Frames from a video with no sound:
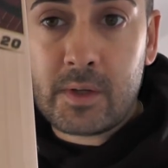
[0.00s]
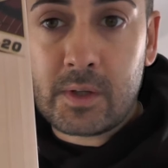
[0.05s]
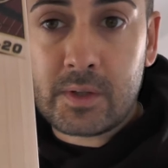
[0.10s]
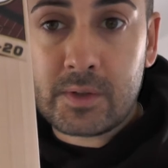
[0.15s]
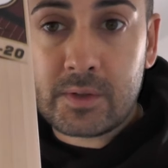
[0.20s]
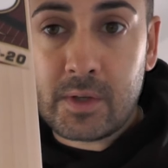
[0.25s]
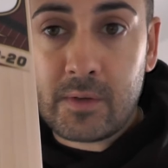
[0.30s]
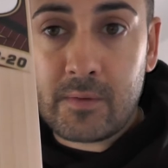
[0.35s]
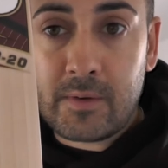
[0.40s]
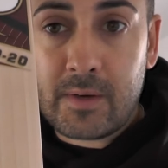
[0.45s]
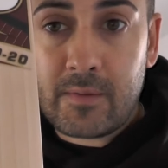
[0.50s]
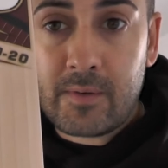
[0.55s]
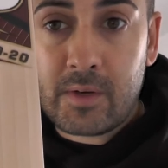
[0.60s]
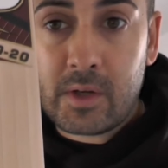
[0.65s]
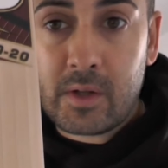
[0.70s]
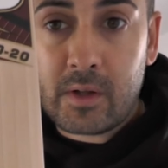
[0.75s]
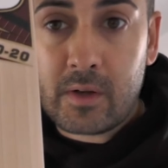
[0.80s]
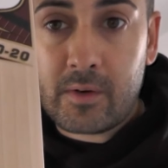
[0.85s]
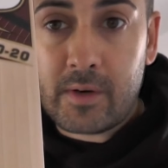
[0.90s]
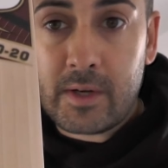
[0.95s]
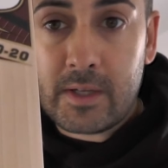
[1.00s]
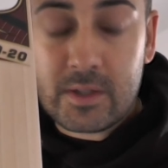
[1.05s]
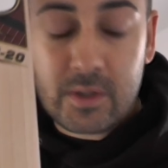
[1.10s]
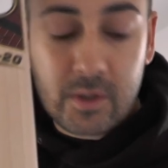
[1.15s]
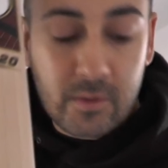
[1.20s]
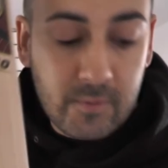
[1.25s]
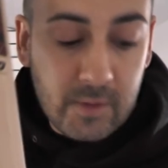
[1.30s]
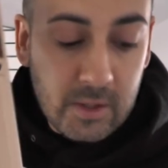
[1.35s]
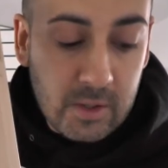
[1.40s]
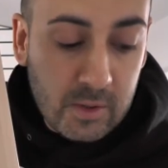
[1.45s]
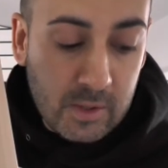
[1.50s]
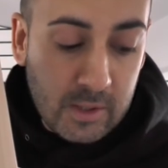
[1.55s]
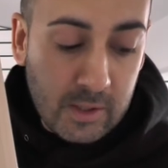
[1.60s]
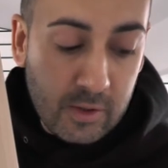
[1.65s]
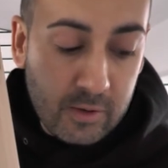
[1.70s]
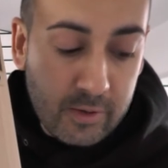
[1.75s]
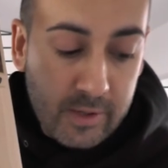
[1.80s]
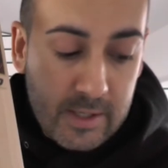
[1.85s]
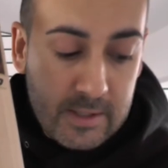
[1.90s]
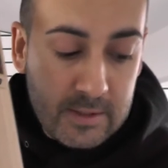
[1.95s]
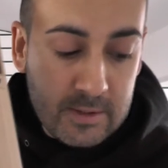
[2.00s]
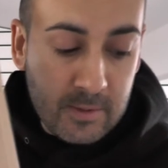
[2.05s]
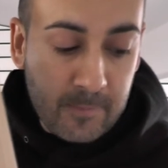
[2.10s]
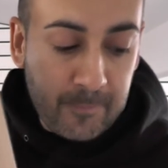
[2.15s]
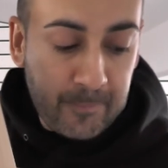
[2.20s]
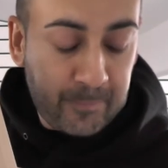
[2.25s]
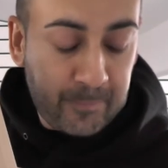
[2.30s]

So if you have a look at the grains, lovely looking grains.